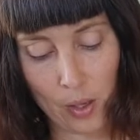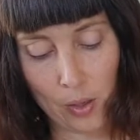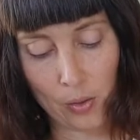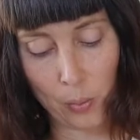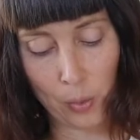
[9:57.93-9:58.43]

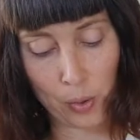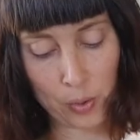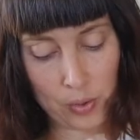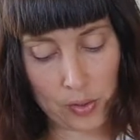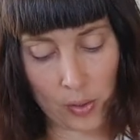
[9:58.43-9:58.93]
The
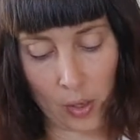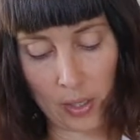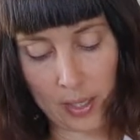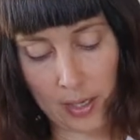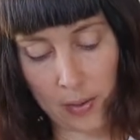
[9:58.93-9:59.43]
wound
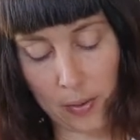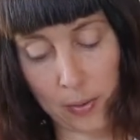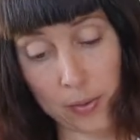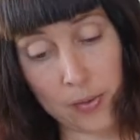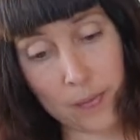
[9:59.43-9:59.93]
slowly heals,
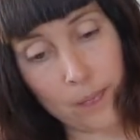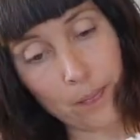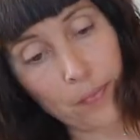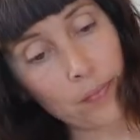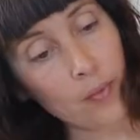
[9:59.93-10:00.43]

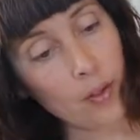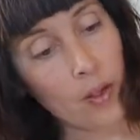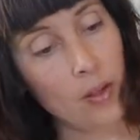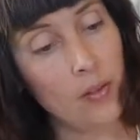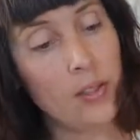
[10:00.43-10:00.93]

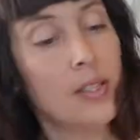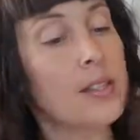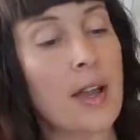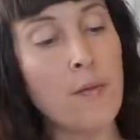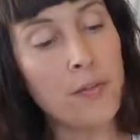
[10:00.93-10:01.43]
the
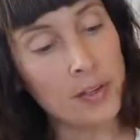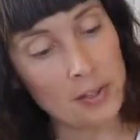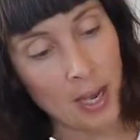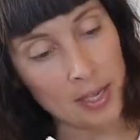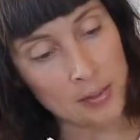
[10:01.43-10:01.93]
discomfort
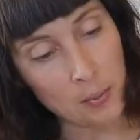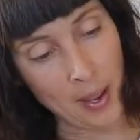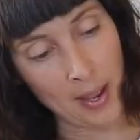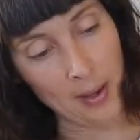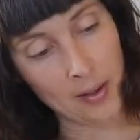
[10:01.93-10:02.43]
dies
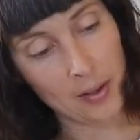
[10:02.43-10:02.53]
away,